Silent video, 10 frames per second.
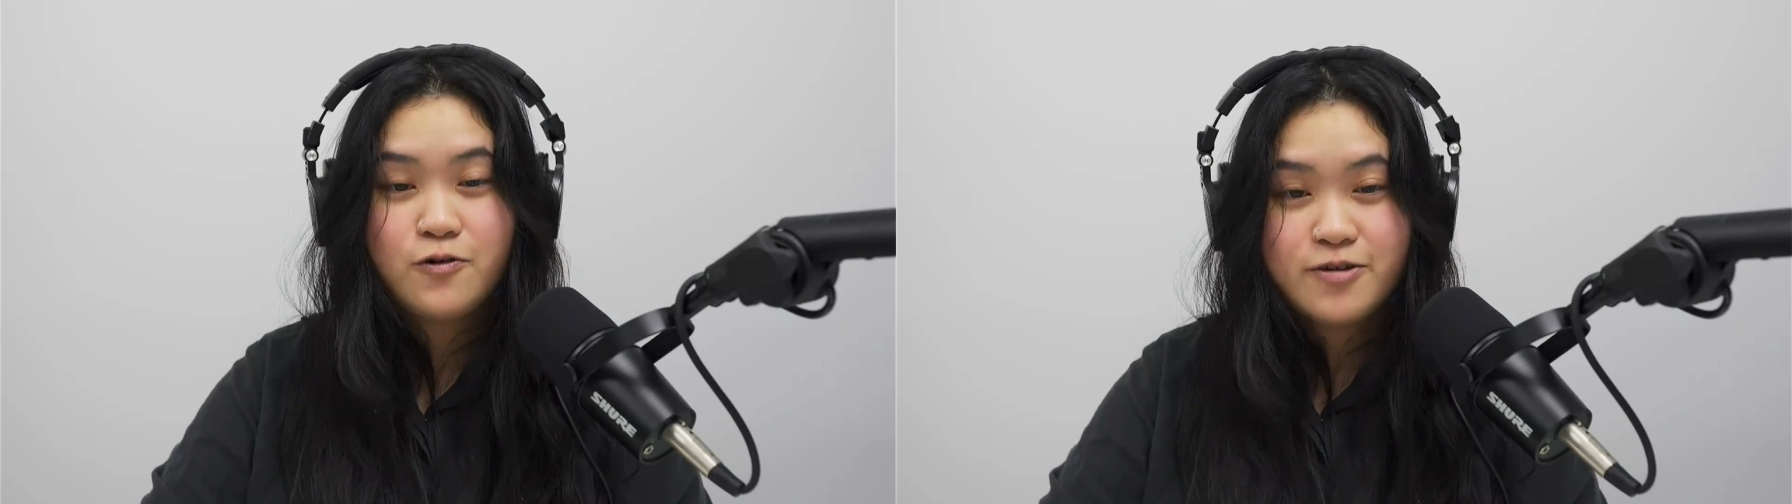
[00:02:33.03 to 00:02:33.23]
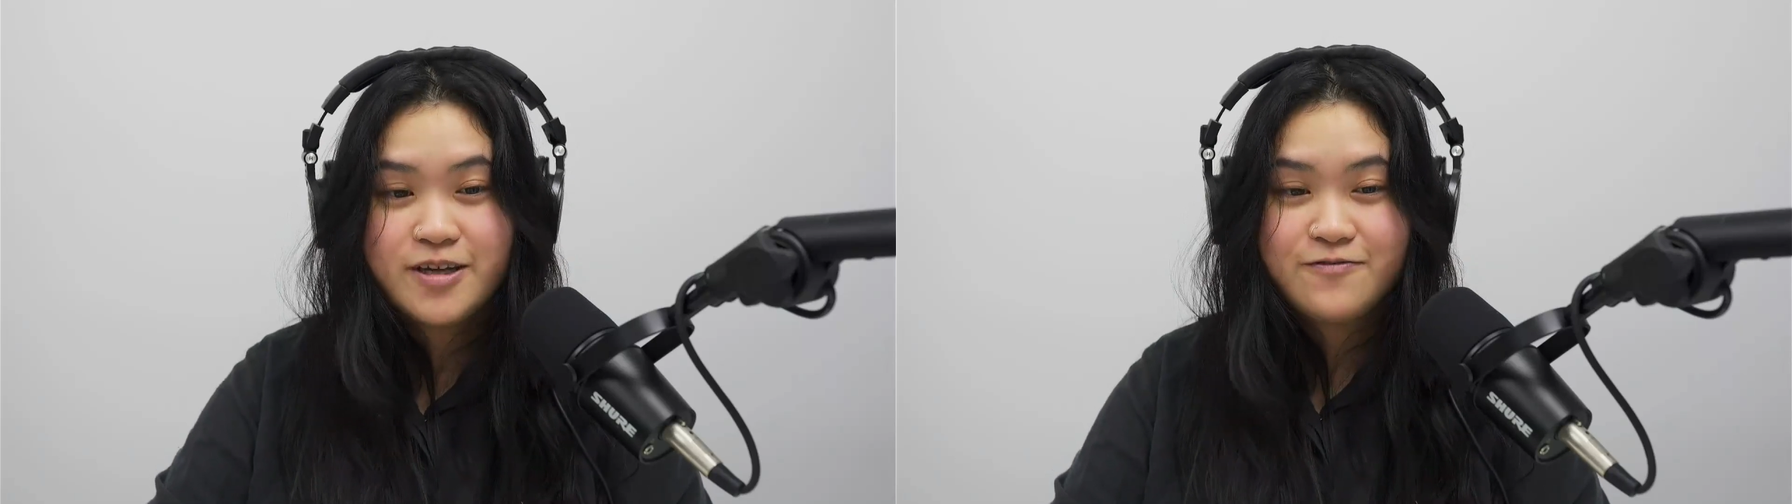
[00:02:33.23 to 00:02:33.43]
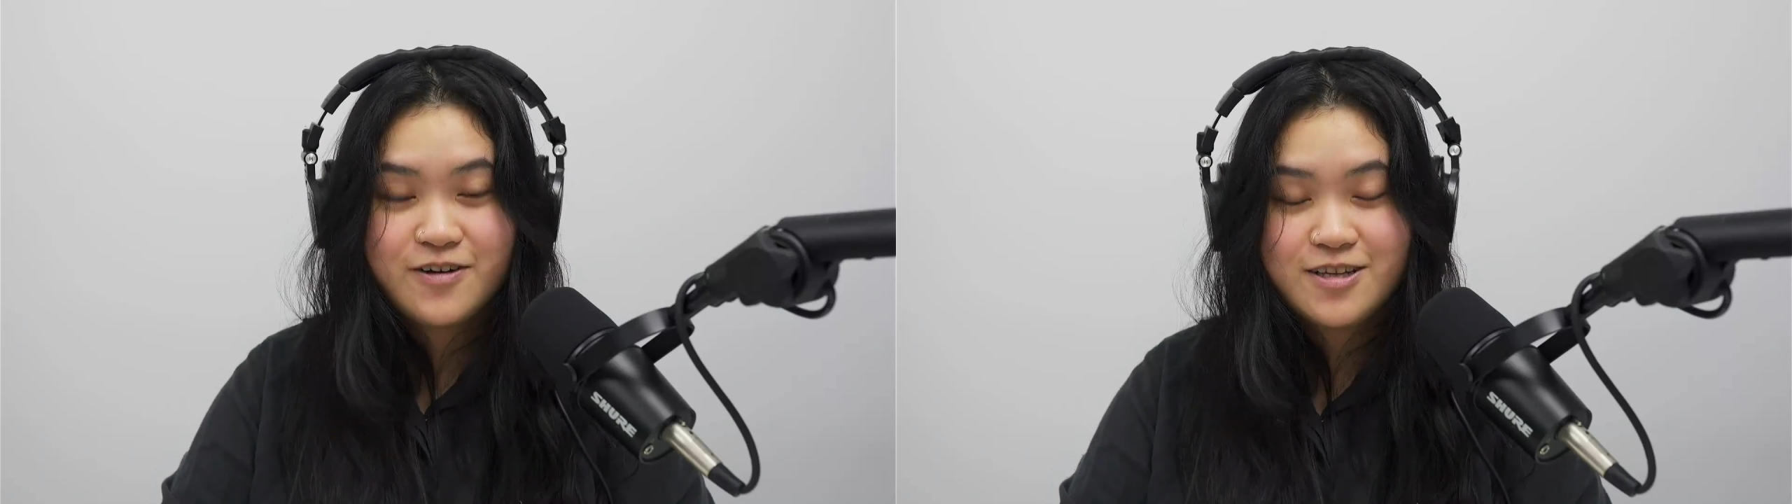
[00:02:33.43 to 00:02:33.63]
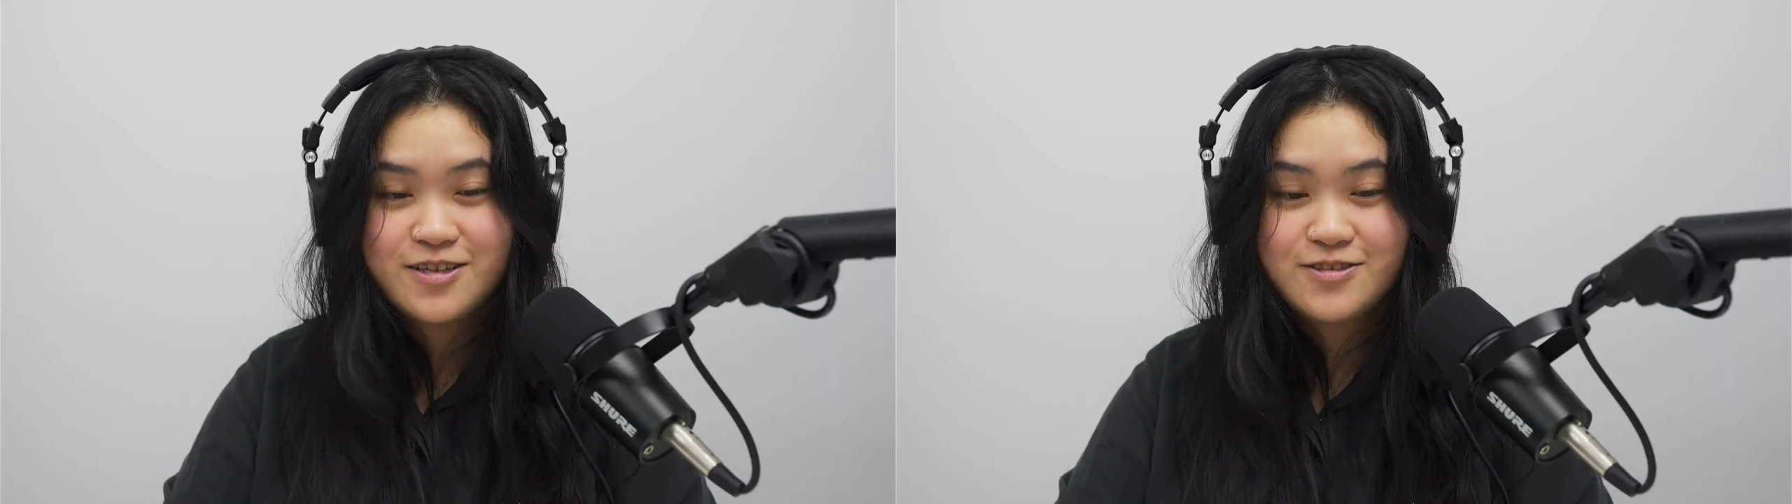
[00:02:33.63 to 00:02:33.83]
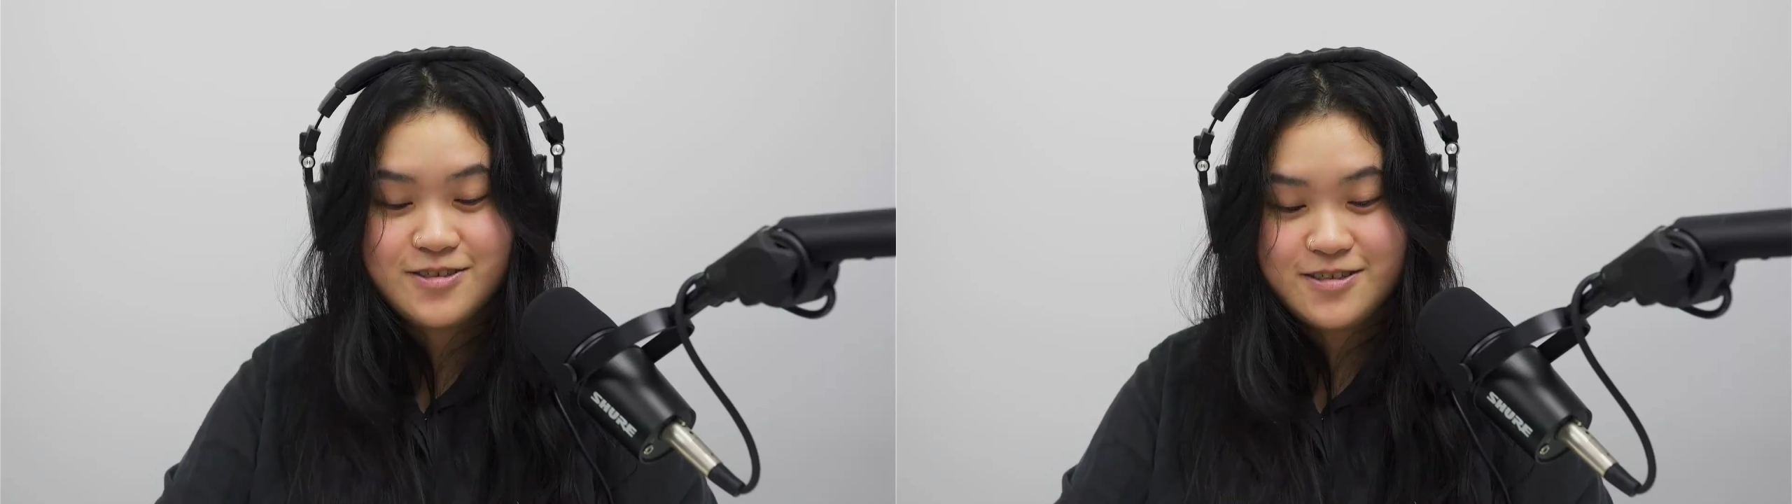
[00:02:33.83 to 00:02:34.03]
we get further
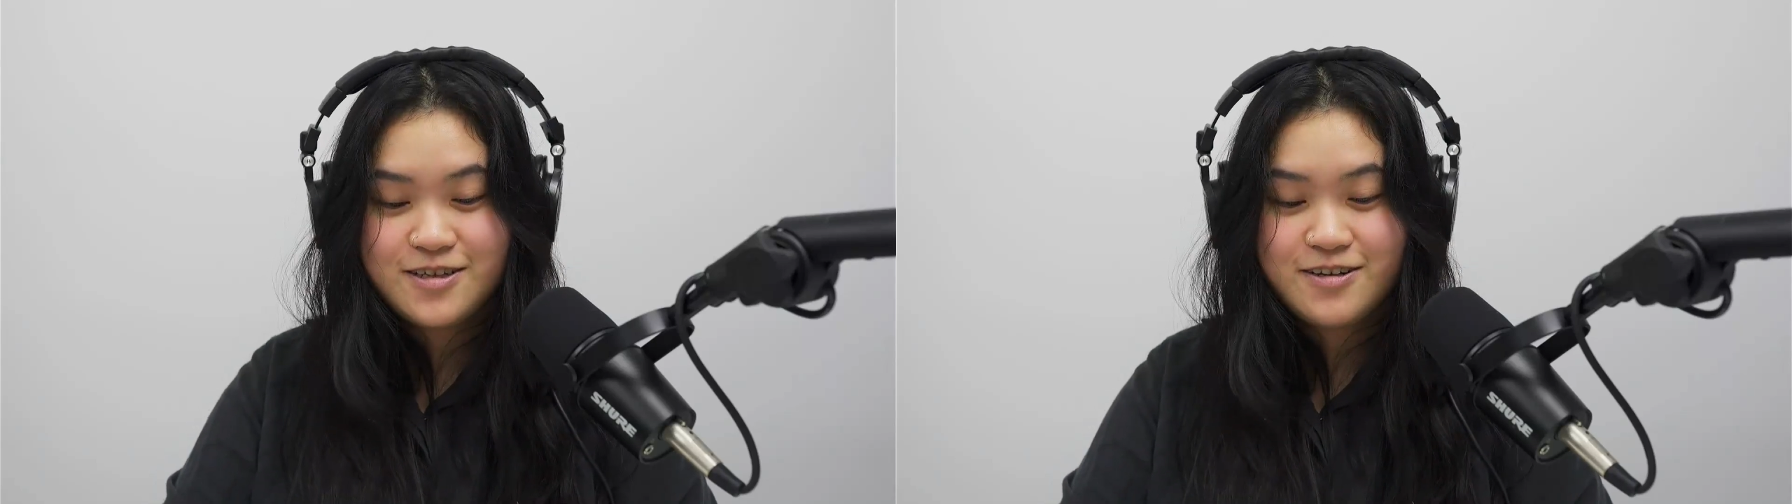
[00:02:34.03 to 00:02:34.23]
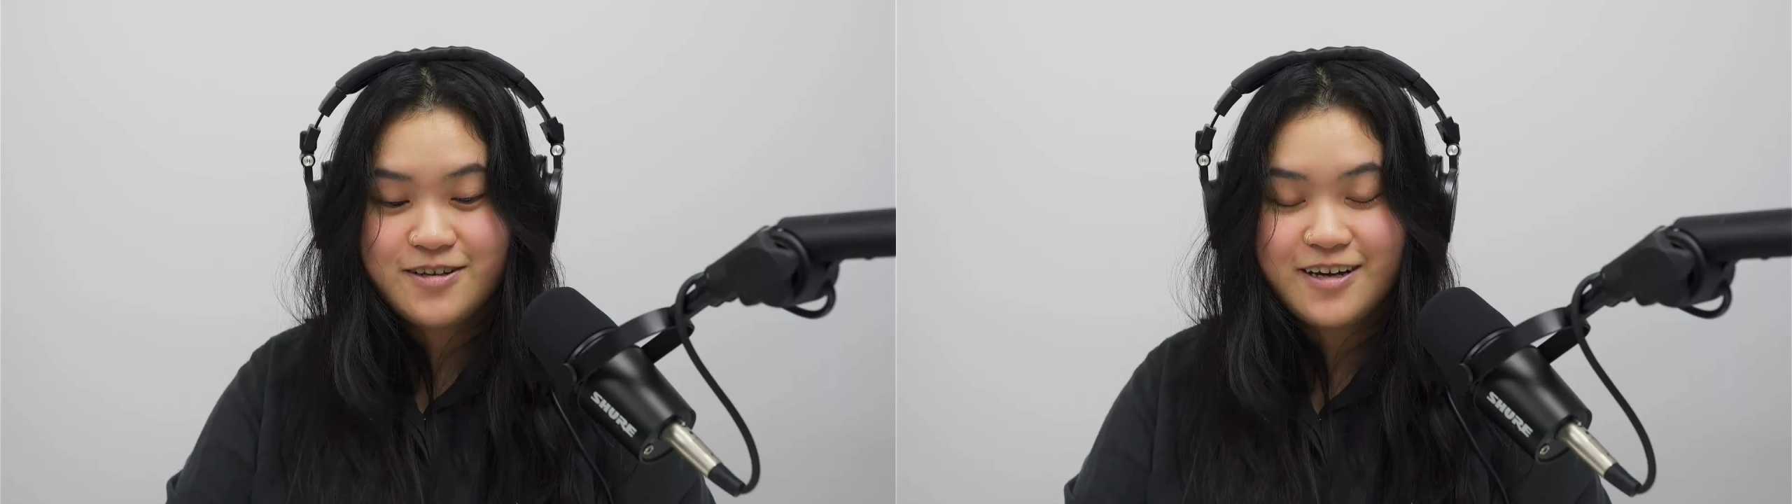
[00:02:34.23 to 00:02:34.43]
into detail,